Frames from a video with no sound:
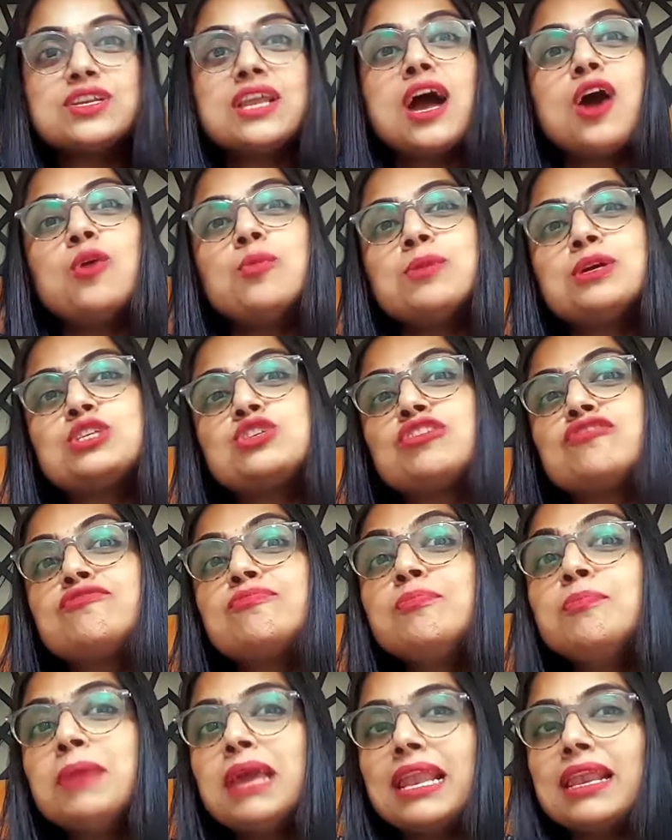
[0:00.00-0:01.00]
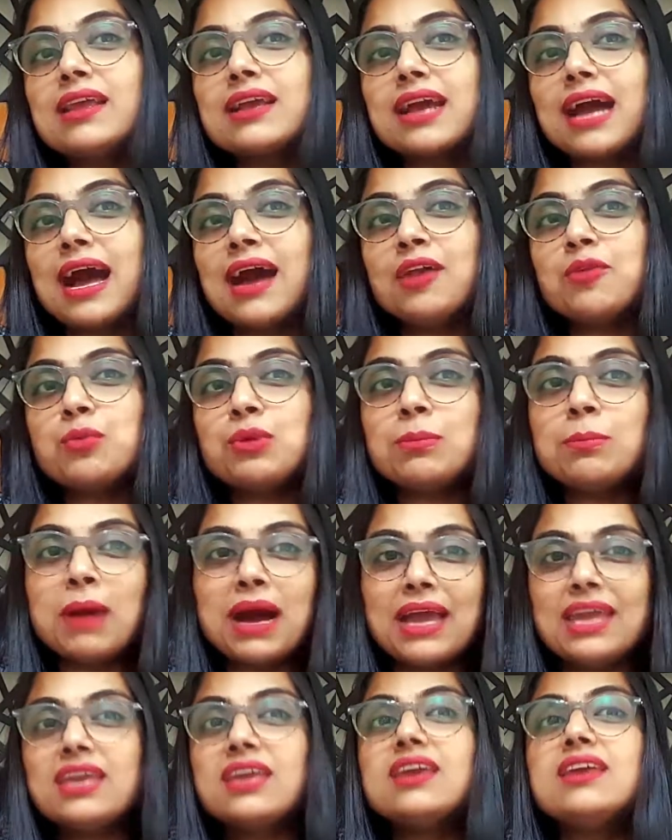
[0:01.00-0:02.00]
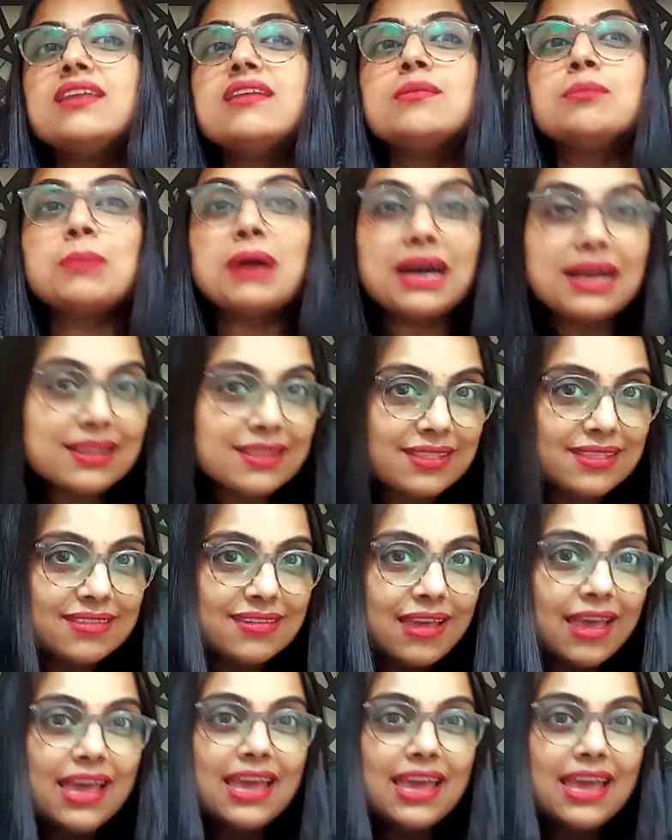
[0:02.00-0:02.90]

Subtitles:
how much of milk are we buying in a month?